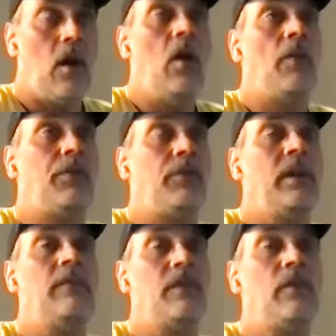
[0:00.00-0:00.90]
all
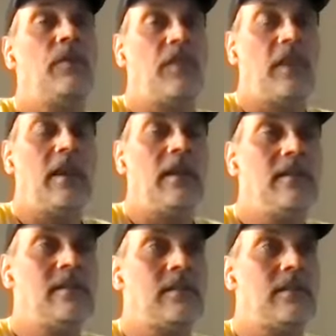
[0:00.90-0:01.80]
three of those
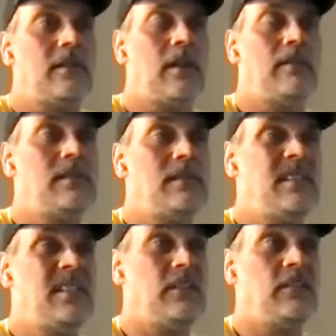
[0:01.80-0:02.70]
things
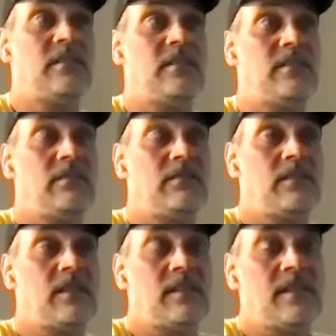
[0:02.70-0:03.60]
tilt
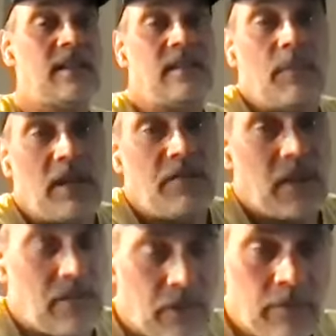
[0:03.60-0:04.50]
success in my
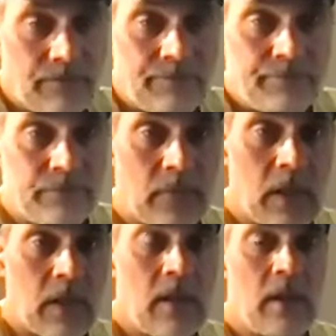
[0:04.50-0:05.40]
favor.
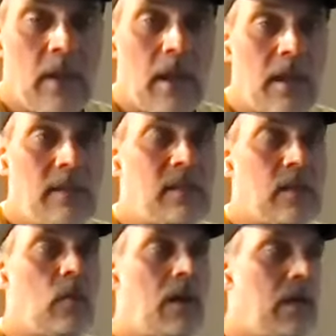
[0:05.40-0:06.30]
And
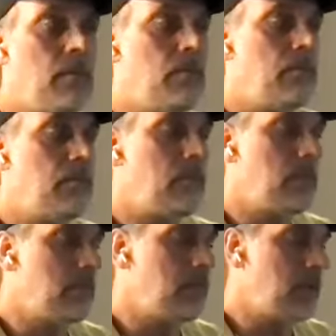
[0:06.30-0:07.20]
so
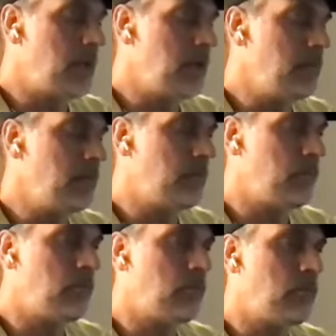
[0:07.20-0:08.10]
I'm
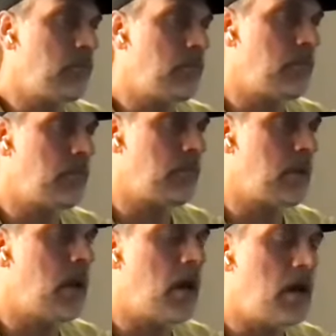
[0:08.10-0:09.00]

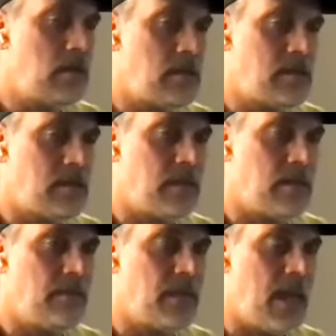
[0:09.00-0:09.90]
cognizant
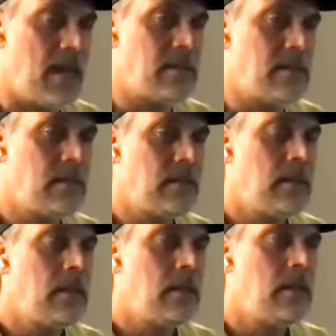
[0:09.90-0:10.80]
of that.
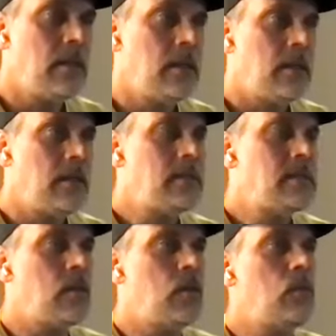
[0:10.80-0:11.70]
And
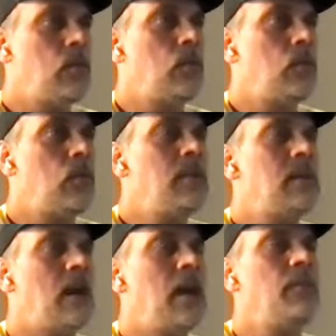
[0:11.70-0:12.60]
so when
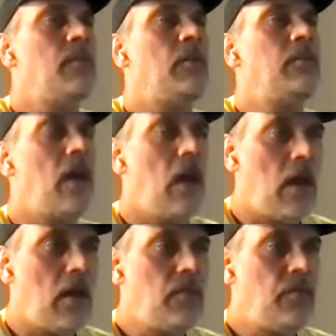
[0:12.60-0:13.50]
times are
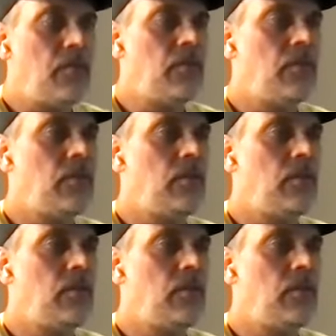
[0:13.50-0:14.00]
tough,